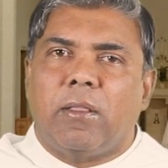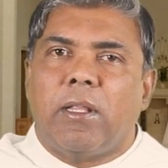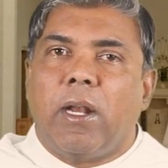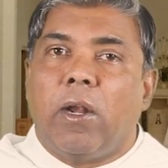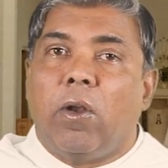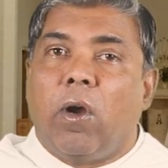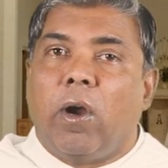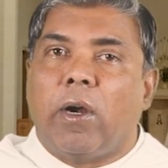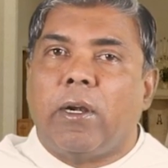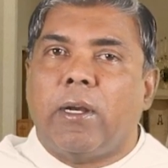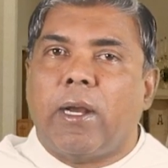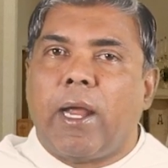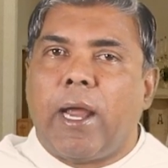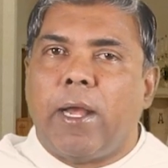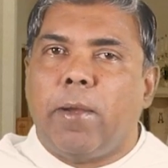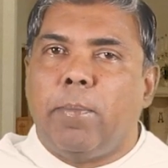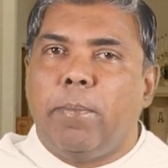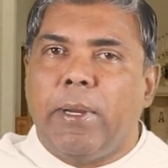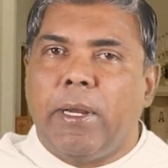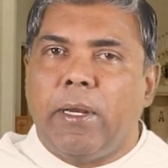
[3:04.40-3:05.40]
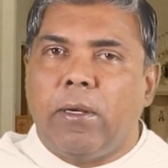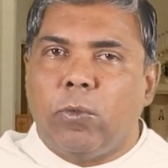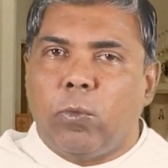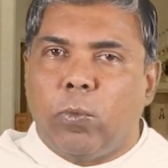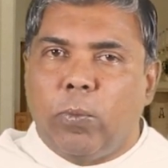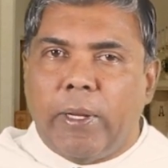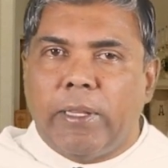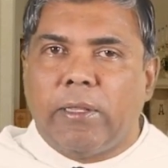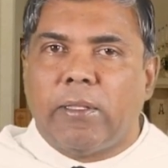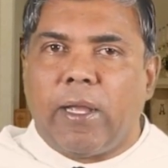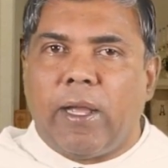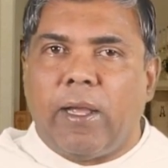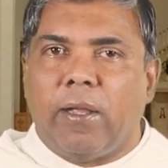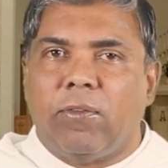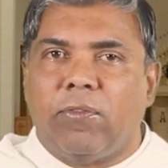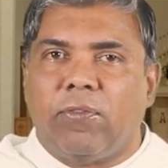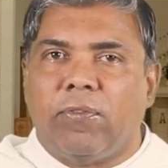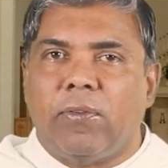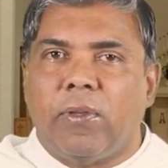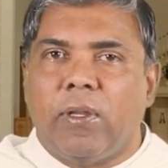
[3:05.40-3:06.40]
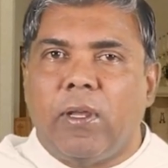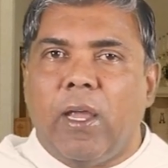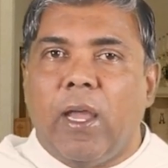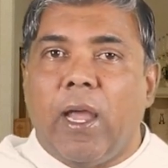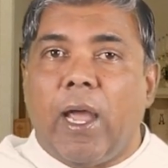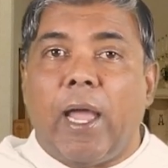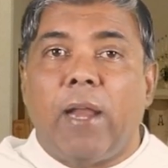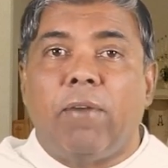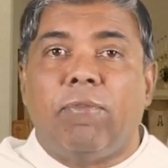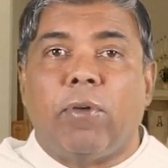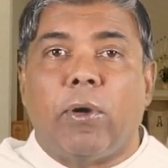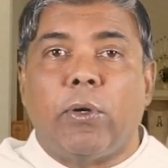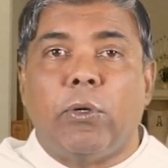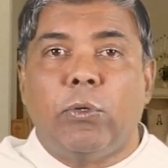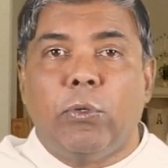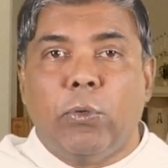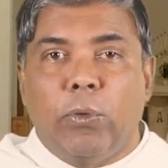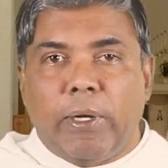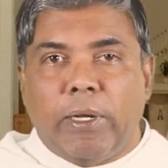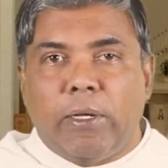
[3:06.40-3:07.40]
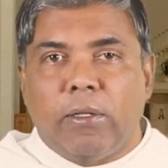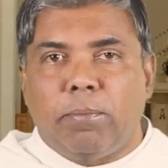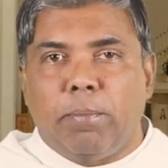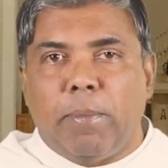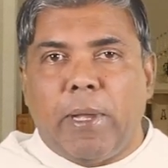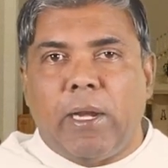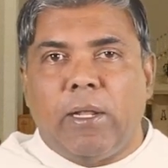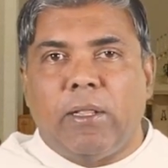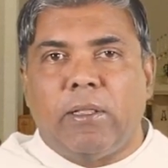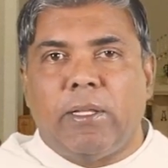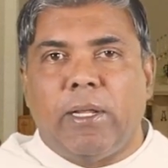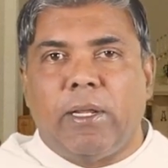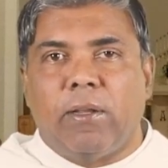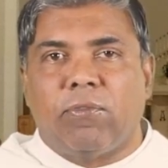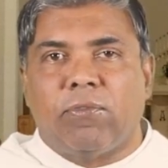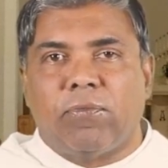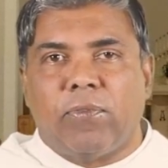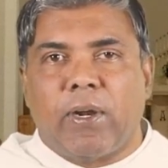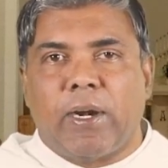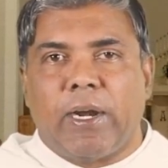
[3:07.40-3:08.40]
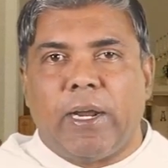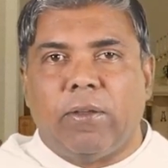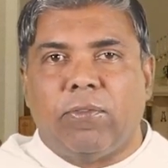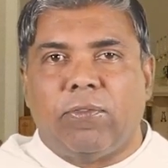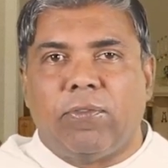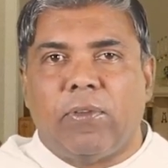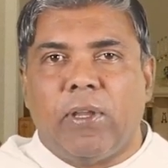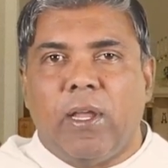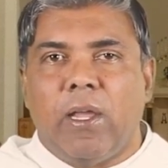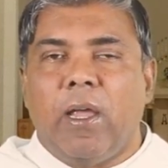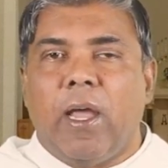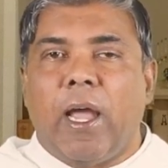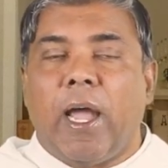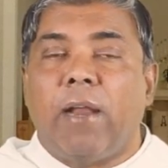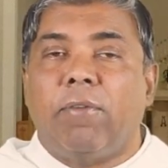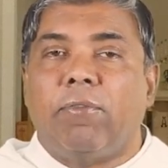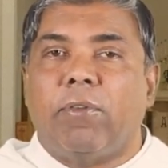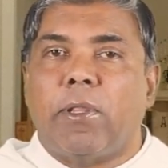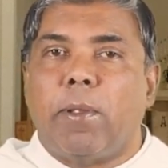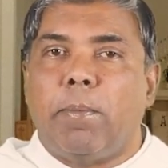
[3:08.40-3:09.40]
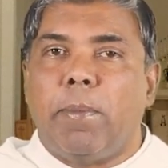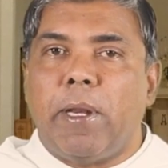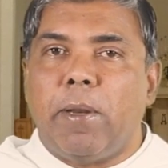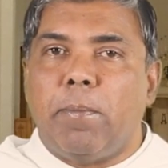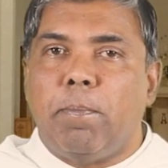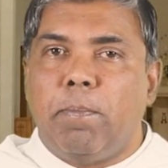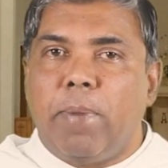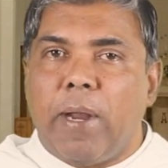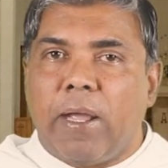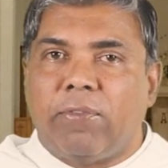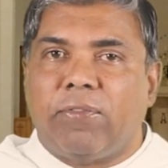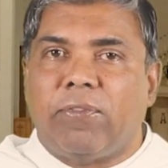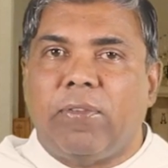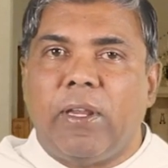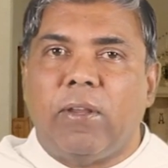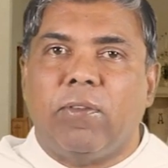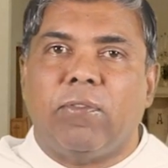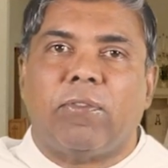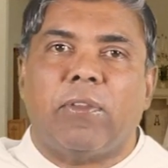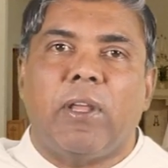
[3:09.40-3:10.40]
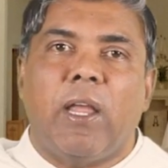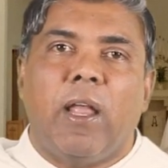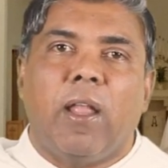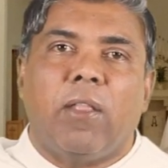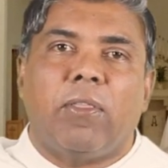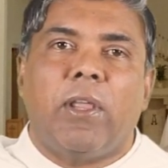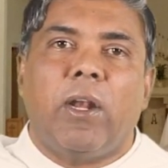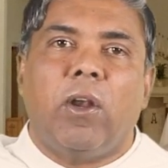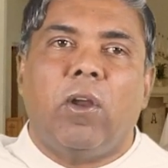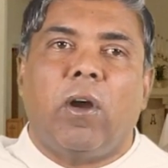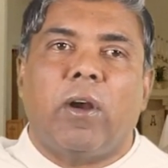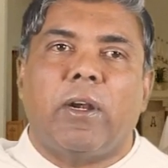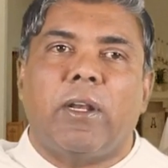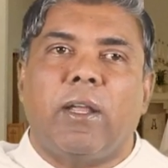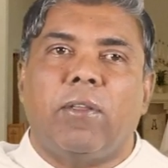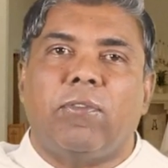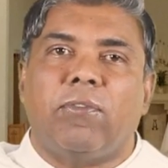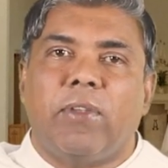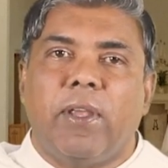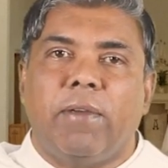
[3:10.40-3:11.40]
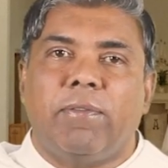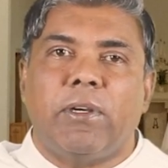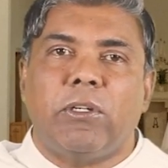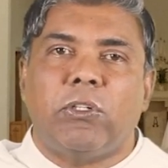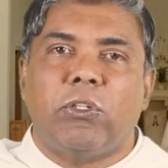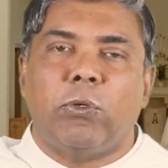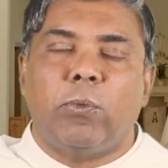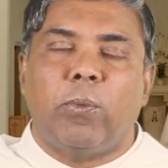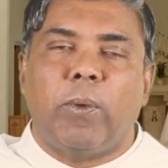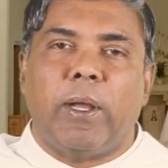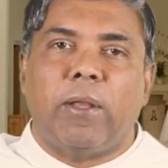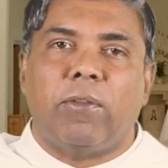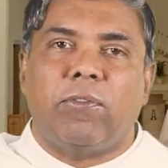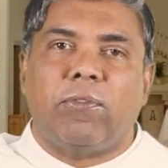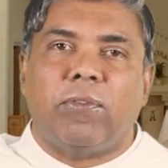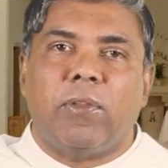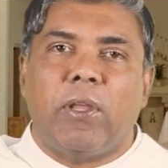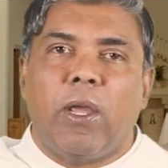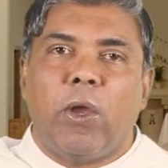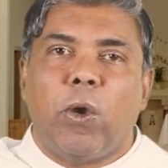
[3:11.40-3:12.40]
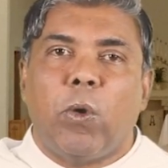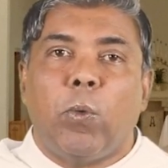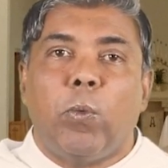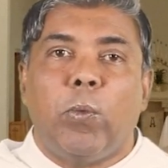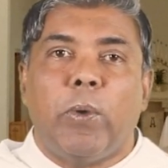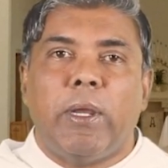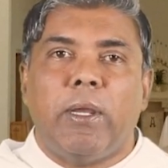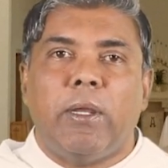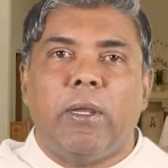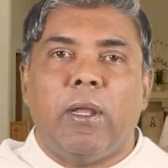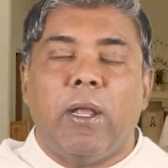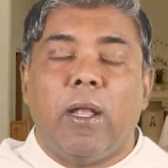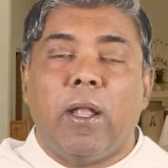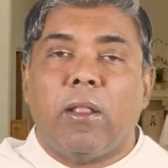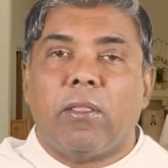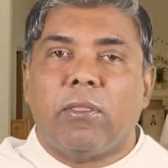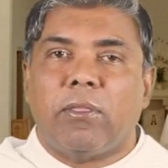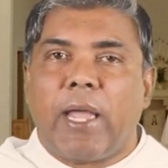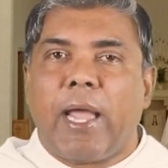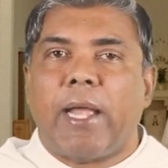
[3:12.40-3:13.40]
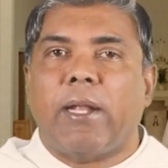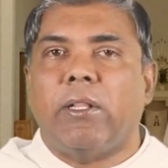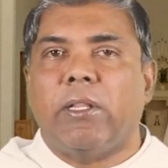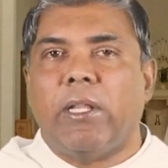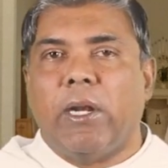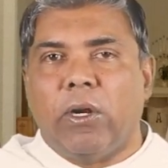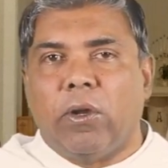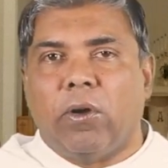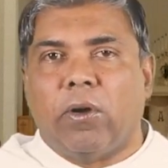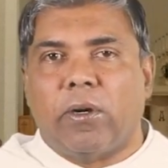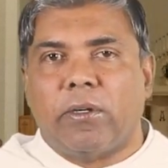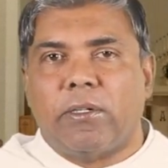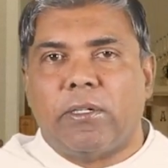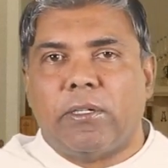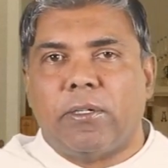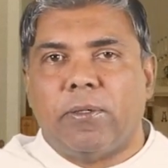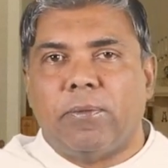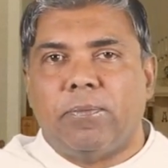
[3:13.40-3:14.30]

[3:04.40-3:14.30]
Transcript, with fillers: the Lord had been with us and for doing many things for us and for the many blessings the Lord has given to us, we thank the Lord.